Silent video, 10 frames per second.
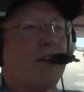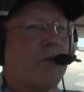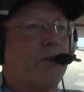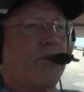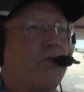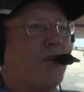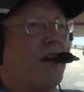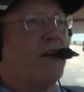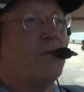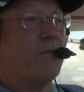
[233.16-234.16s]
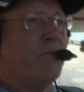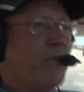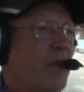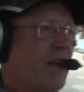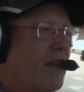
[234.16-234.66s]
and a little bit of uh,
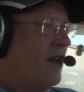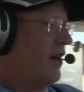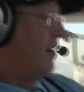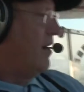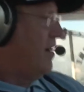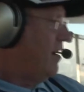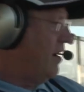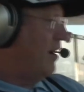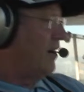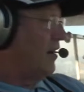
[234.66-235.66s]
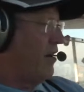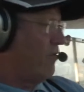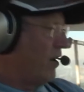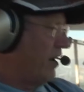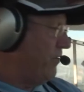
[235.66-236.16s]
uh,
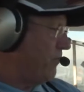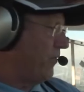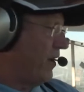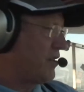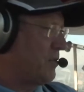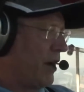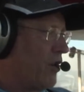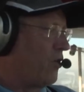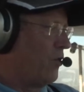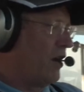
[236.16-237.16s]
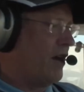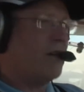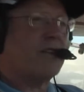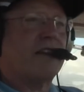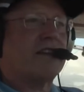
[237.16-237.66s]
light relief uh, It's a bit
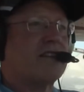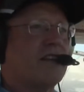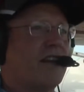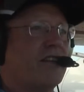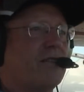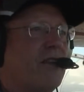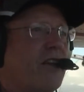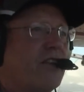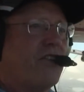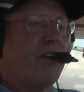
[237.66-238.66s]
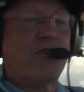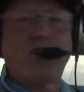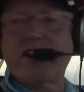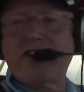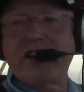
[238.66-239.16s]
cooler. It's uh, three or
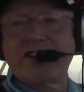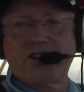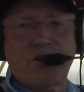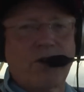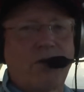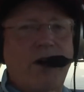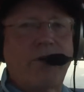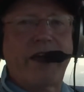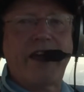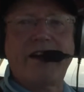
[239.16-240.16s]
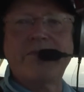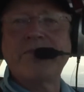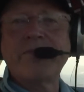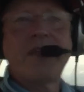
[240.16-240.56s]
four degrees cooler where we are.